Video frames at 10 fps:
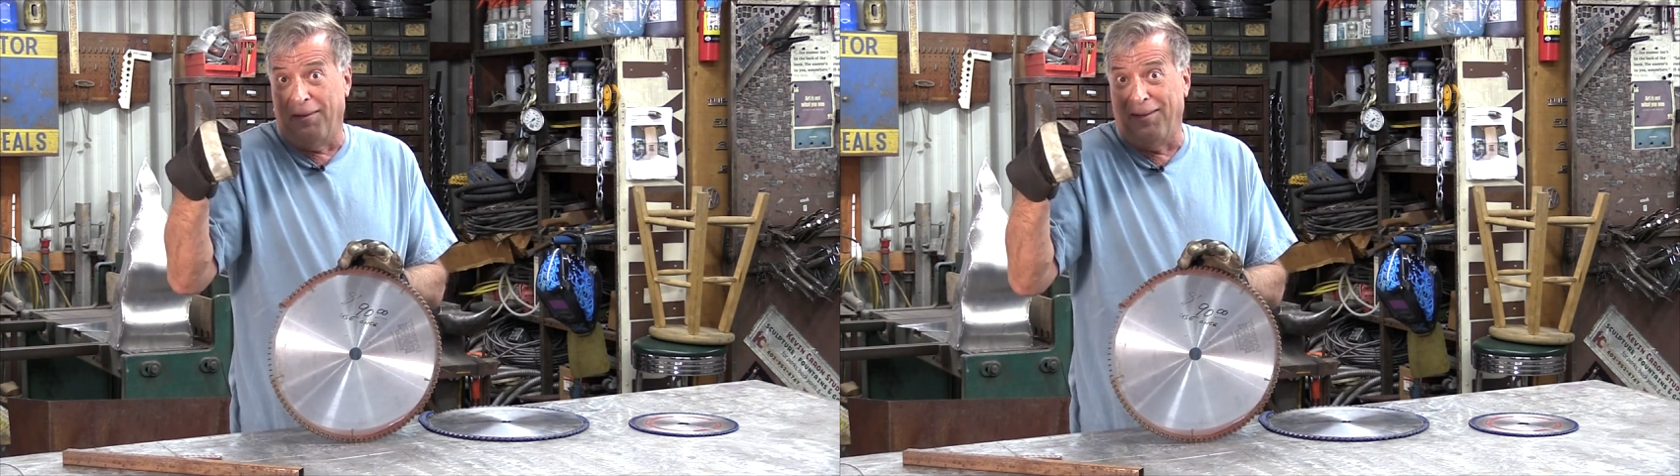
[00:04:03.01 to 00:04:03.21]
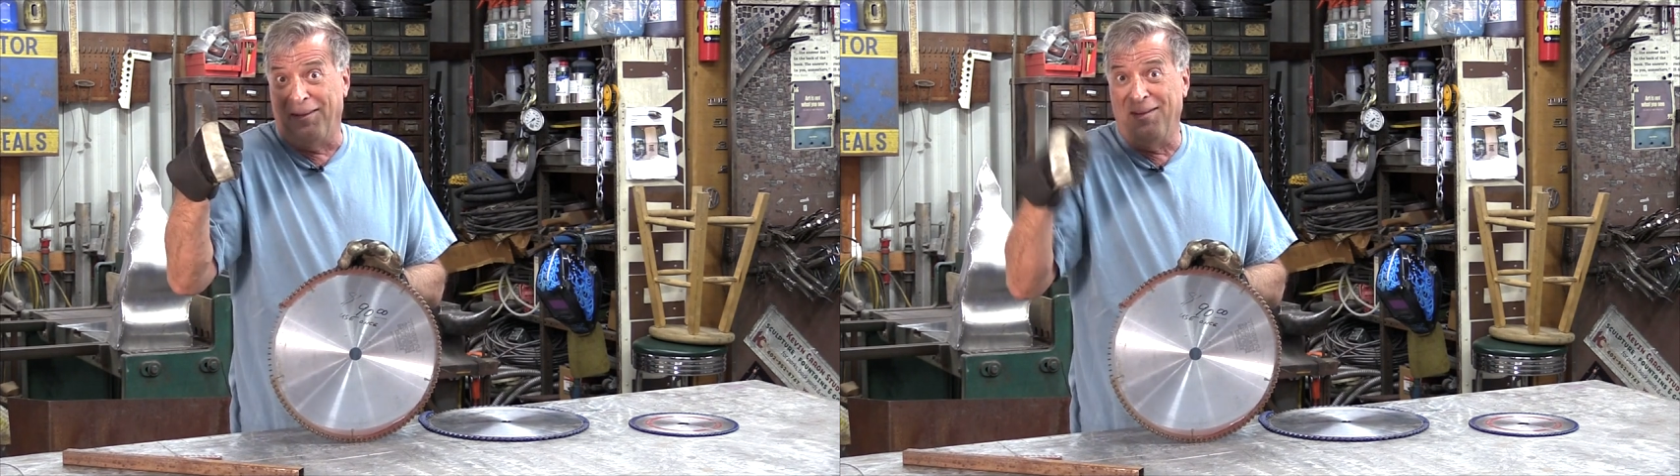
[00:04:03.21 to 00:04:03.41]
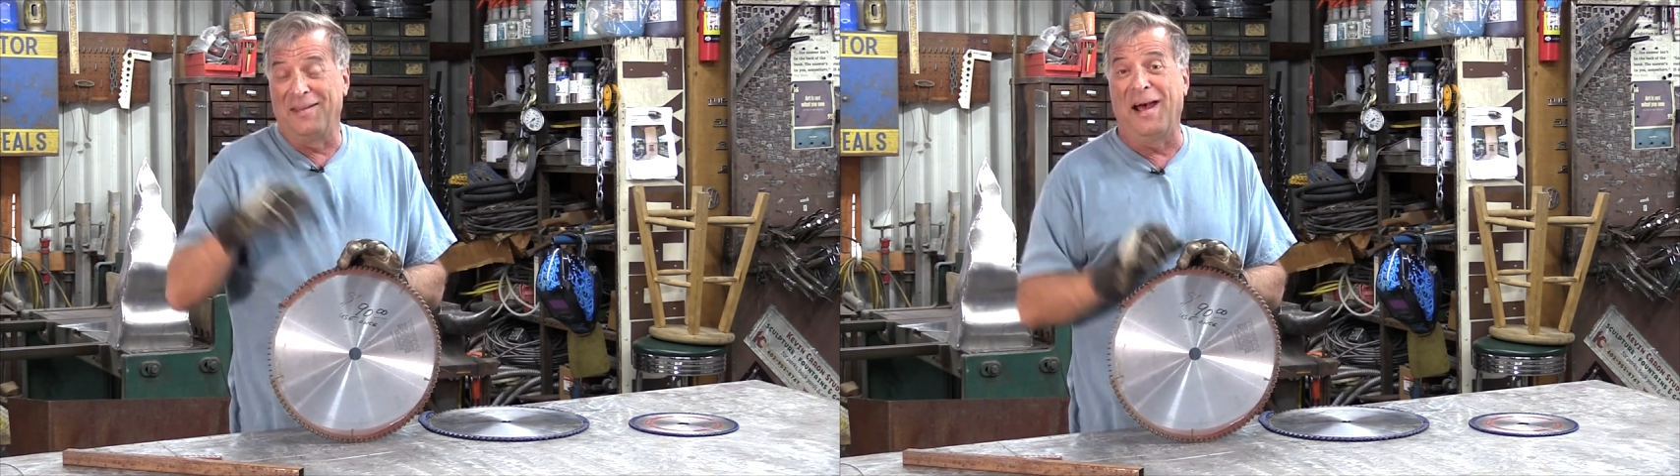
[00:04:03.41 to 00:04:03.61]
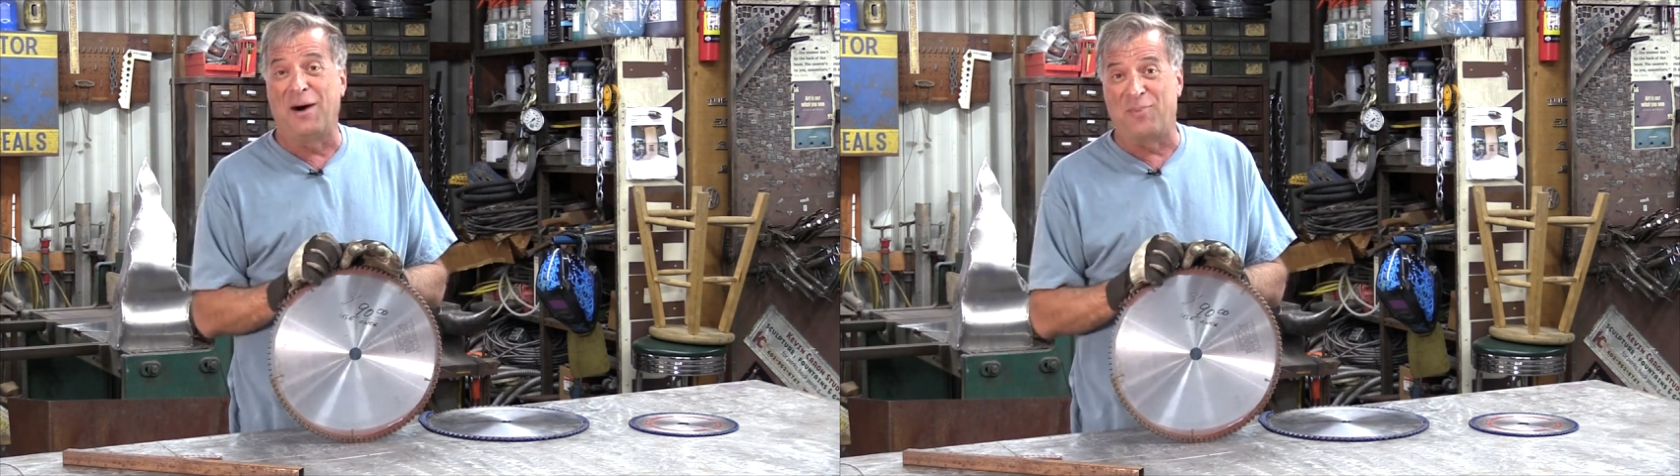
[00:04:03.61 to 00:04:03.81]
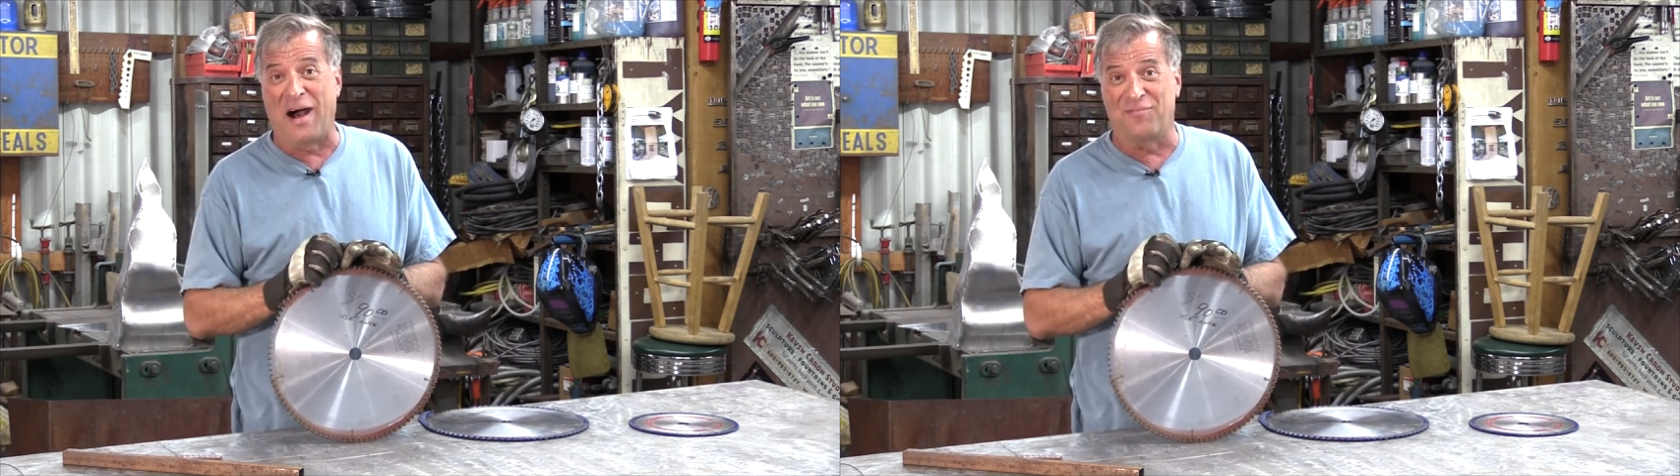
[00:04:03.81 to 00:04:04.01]
Yeah,
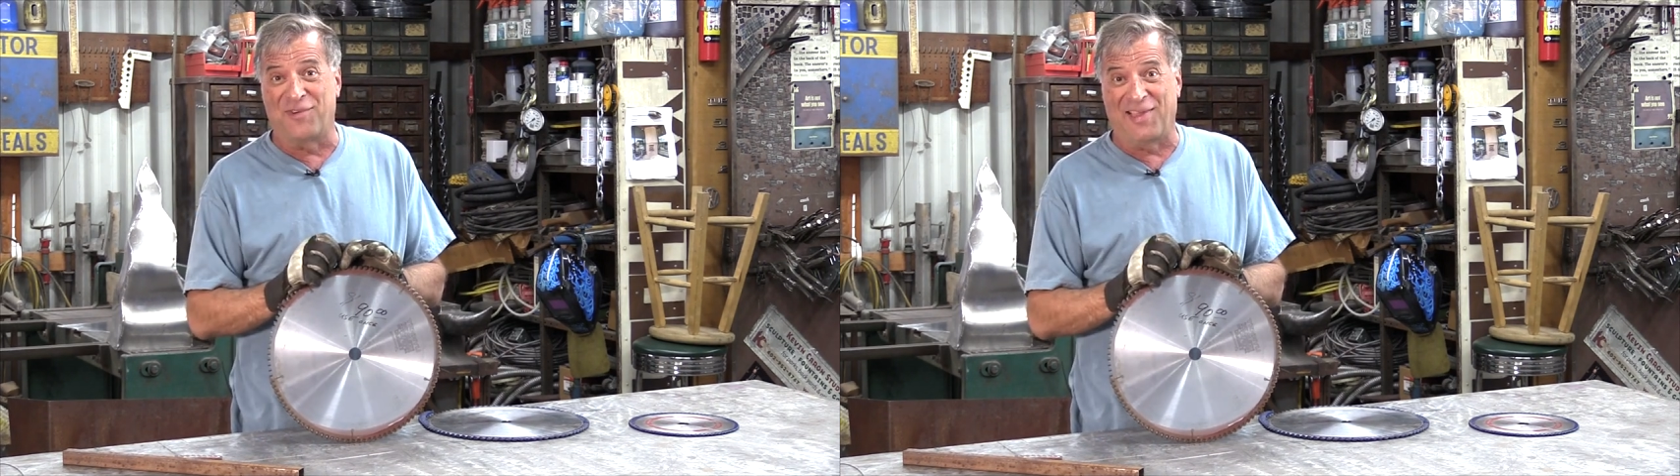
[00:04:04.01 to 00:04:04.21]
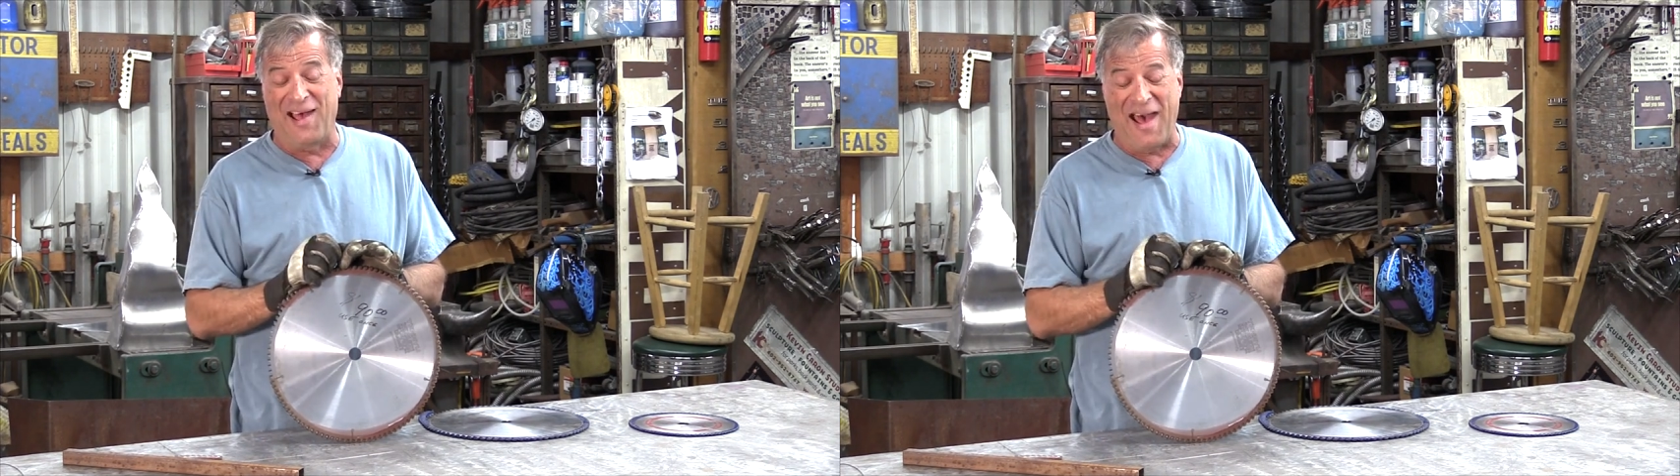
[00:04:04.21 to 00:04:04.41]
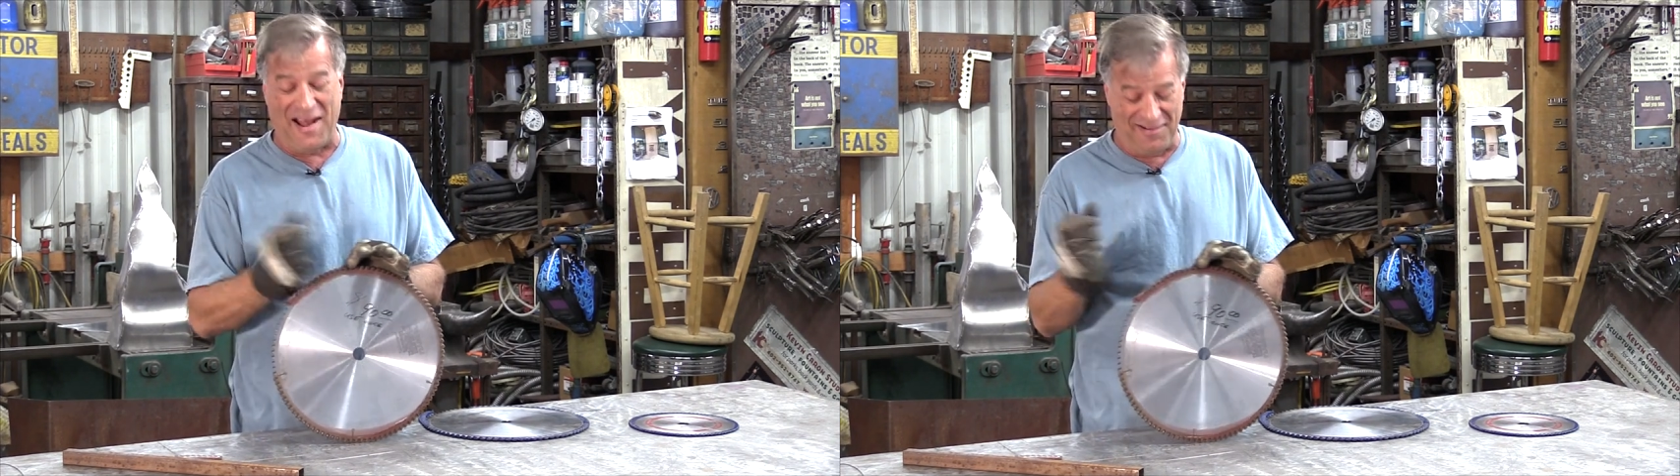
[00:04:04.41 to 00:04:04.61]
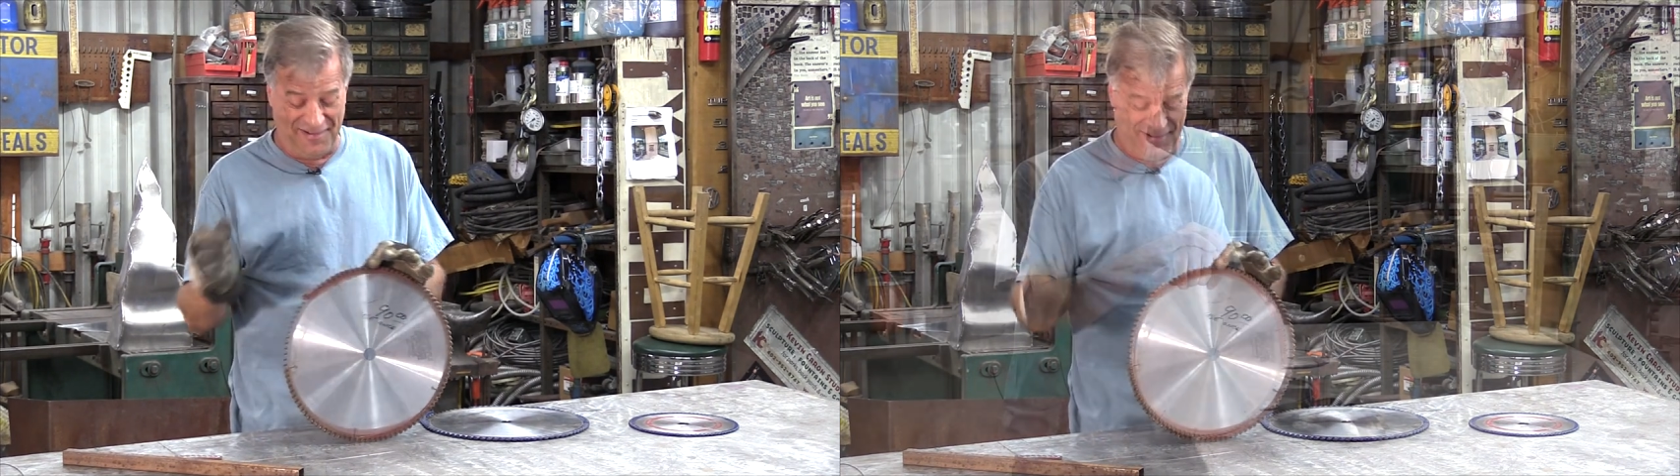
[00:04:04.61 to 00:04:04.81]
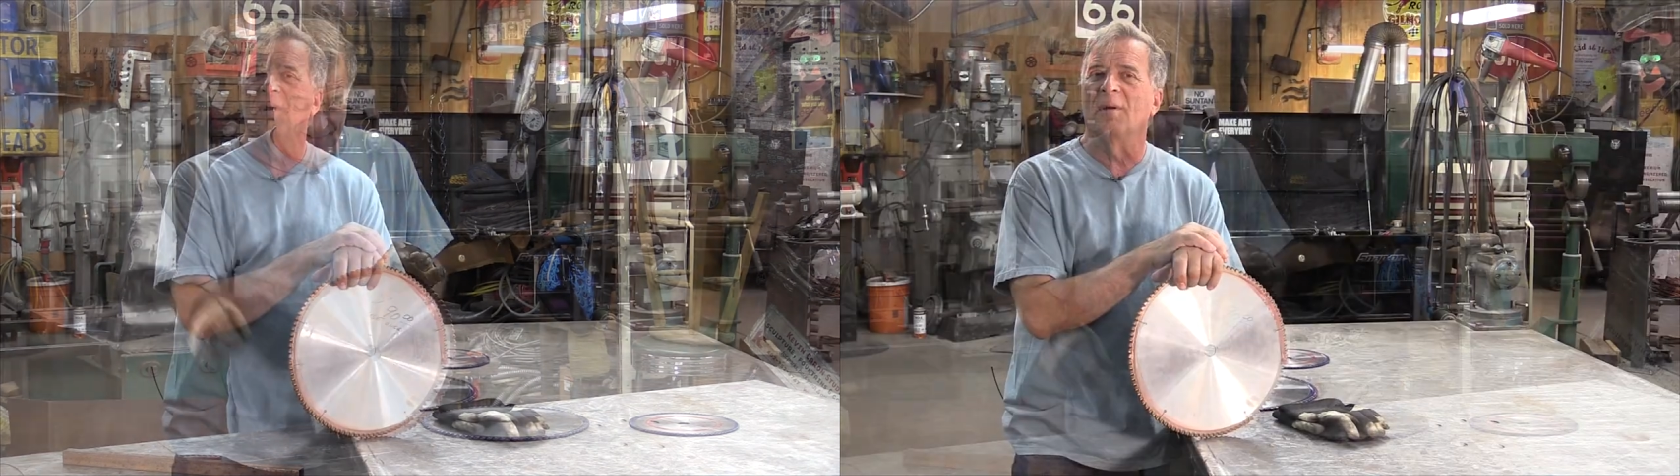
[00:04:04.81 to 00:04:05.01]
I'll pop for that.